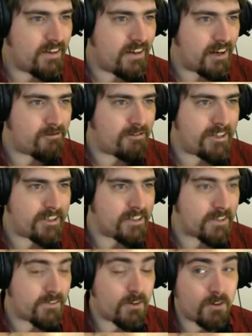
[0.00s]
A cretin
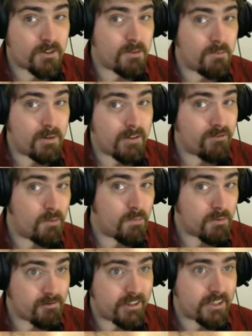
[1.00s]
is, of course, somebody from
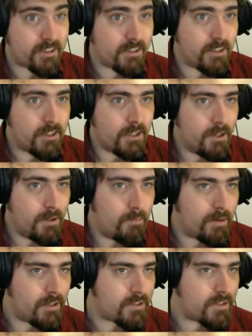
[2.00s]
Crete.
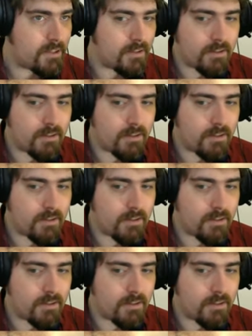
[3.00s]
But